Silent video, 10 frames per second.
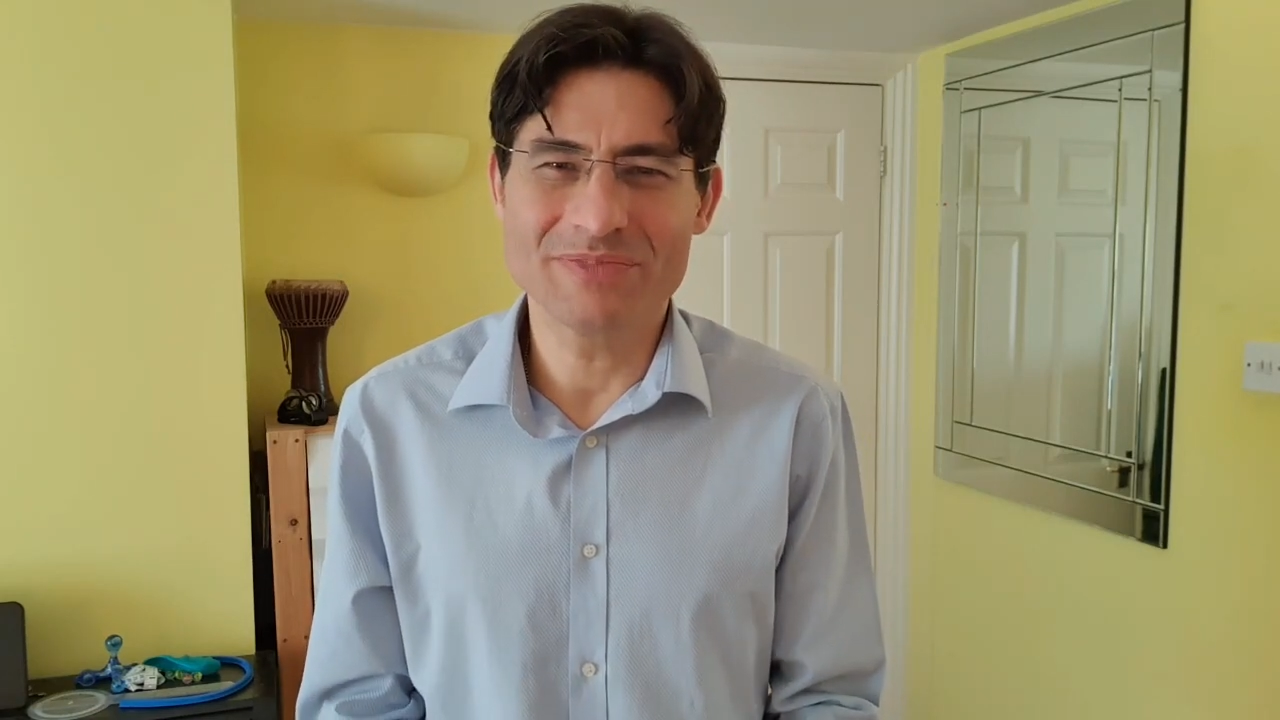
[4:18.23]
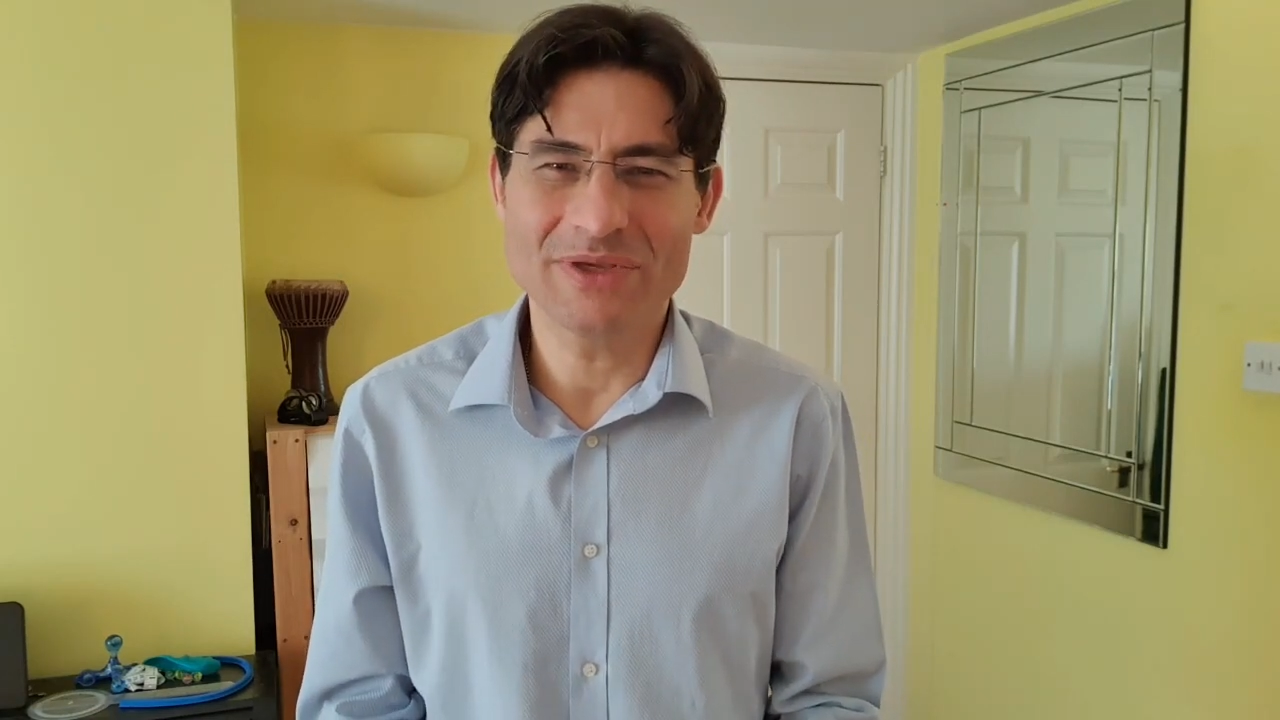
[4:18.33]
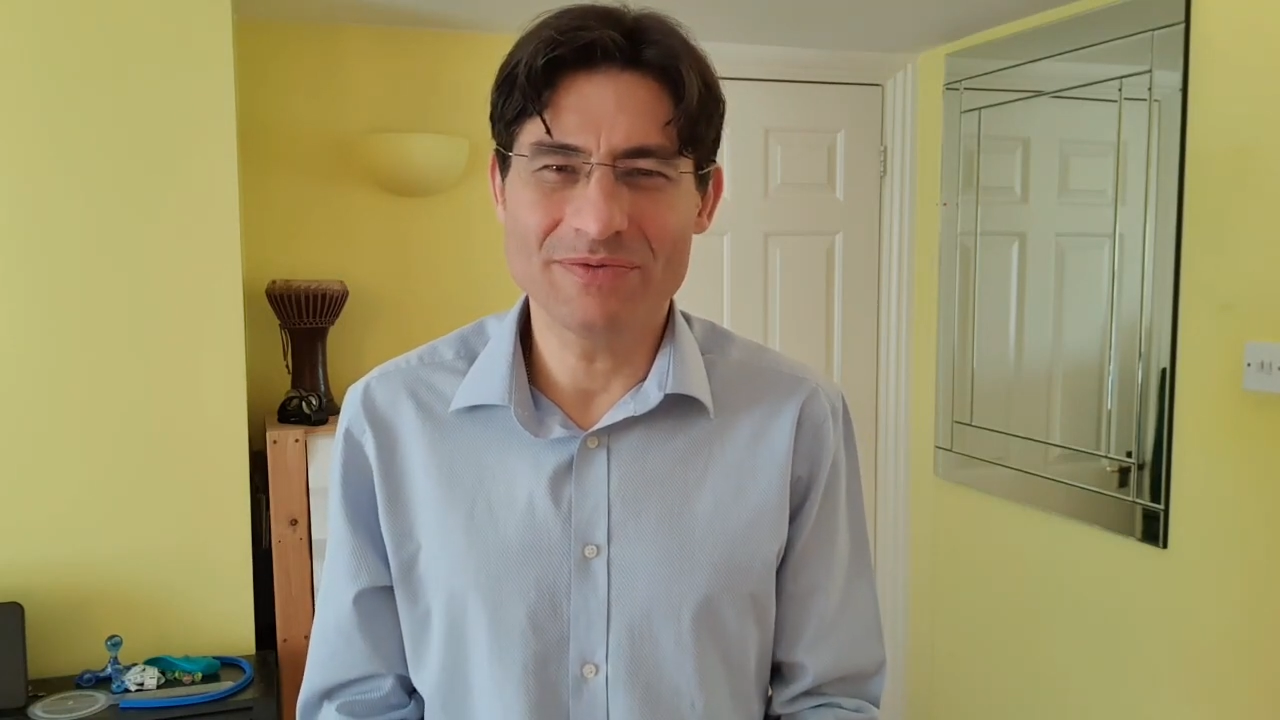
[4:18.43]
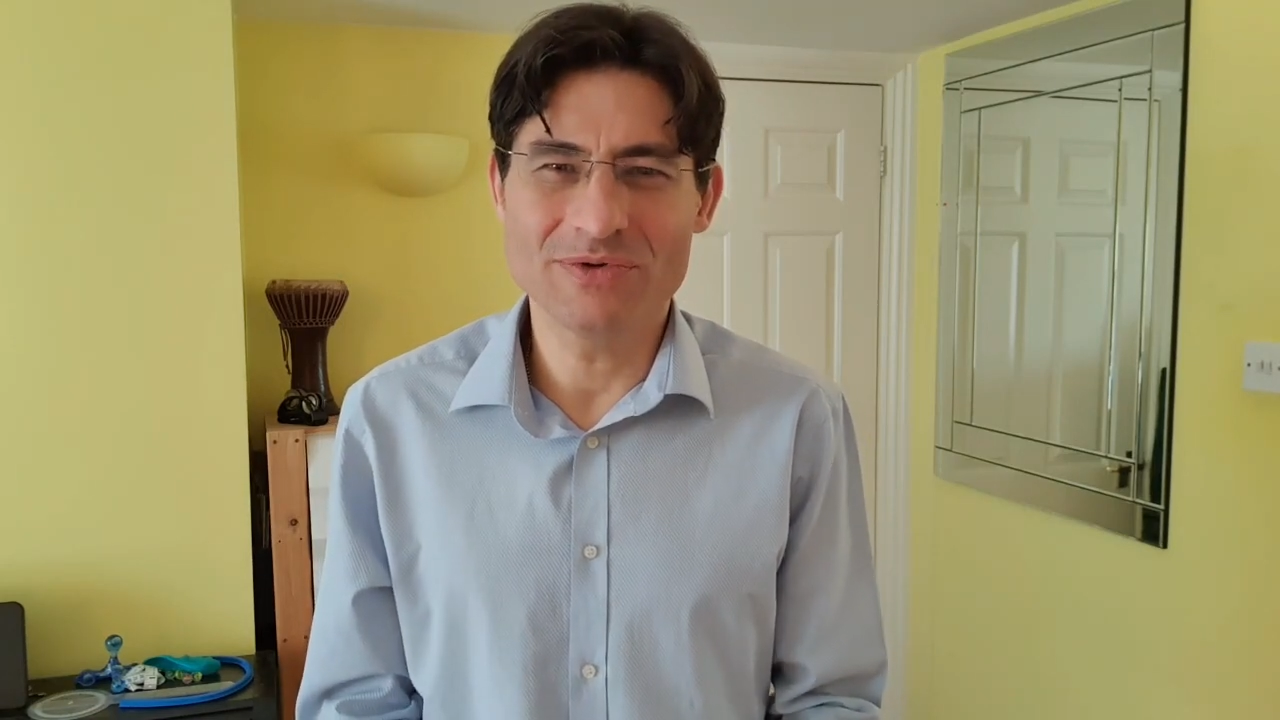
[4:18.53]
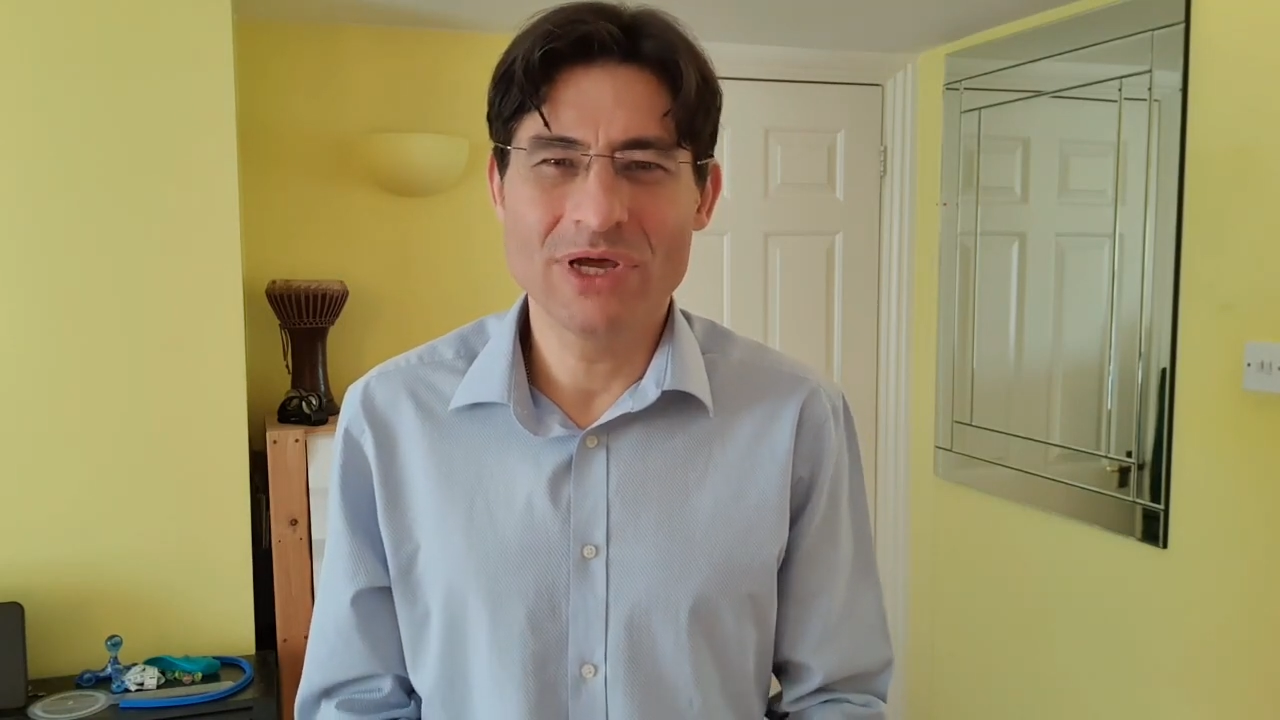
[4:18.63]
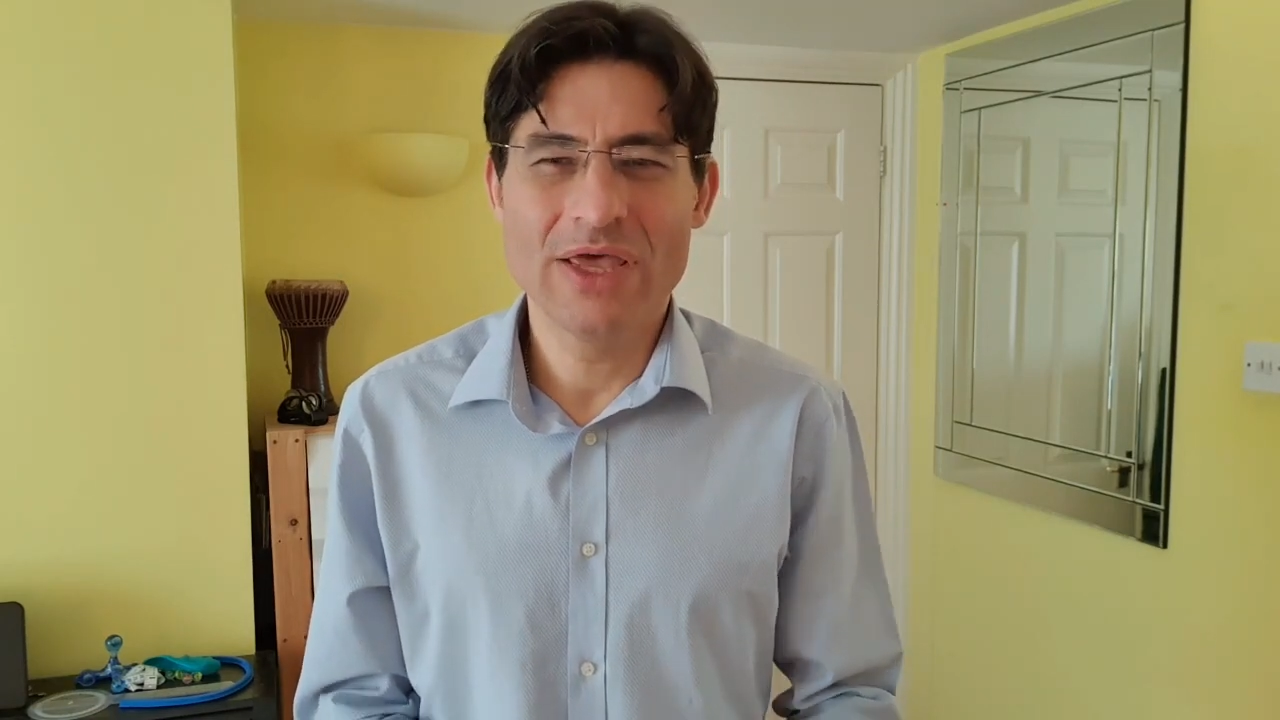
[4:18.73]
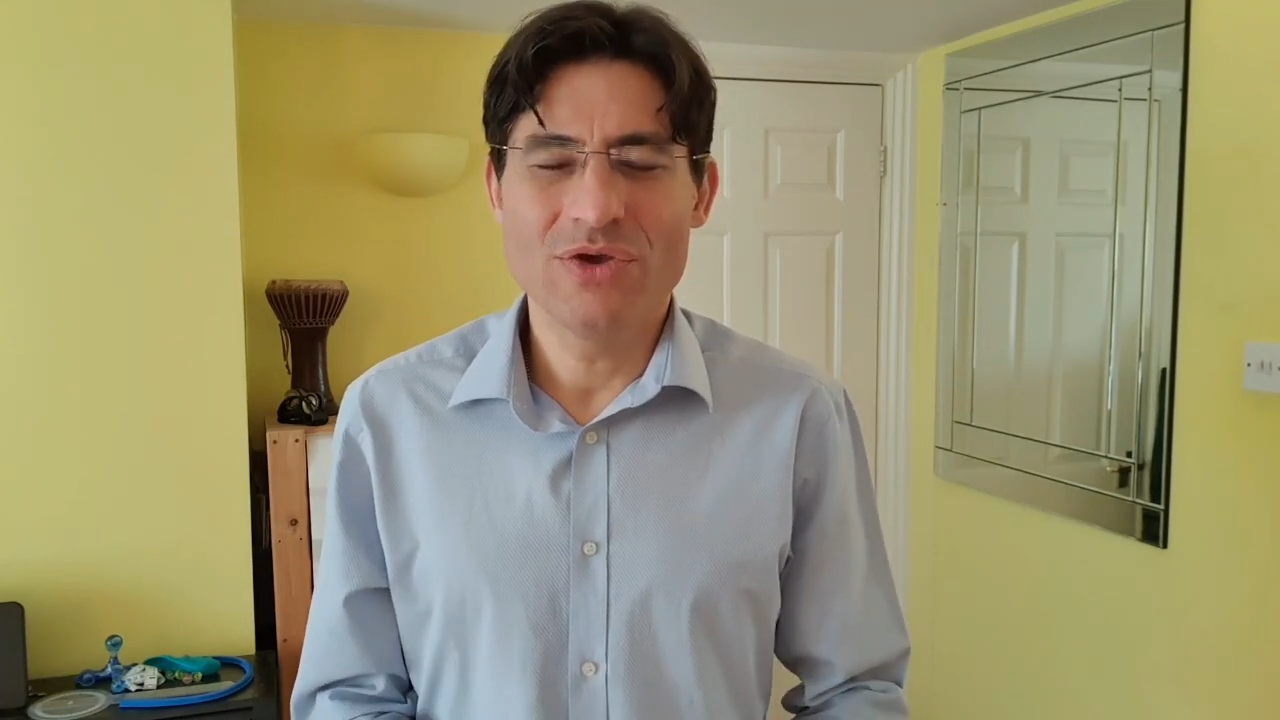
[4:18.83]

people